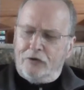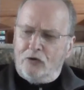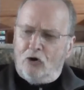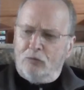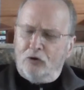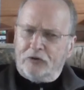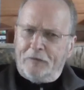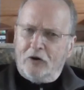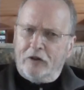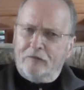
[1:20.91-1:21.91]
knob or
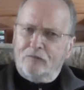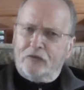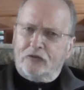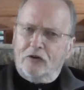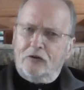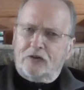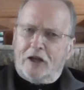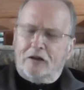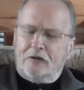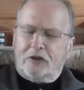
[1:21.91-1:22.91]
something on it to
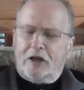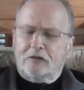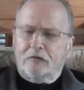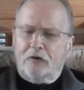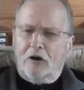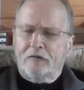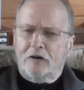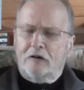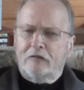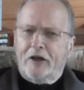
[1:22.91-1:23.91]
set it to
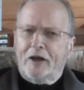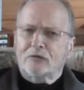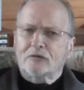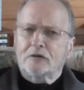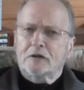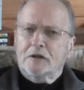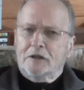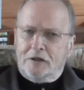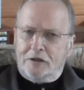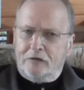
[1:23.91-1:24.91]
5,500
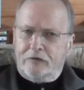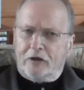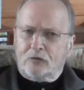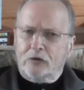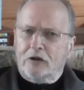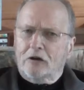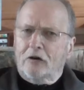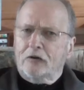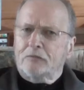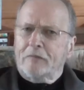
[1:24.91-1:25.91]
if that's what your
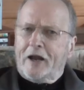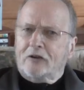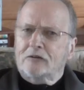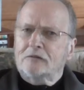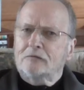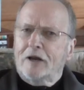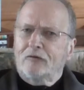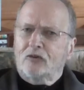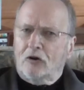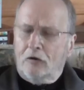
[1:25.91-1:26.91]
car's max
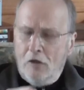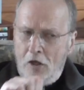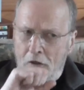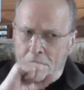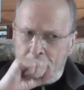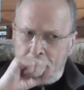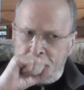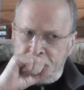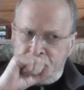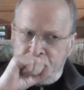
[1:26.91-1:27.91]
revs are
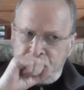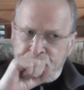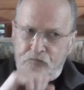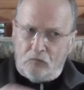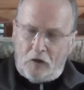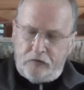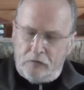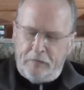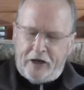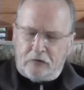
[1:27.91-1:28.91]

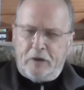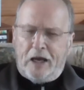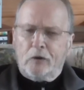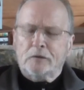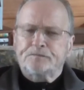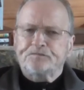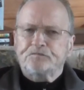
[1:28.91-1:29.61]
for max power.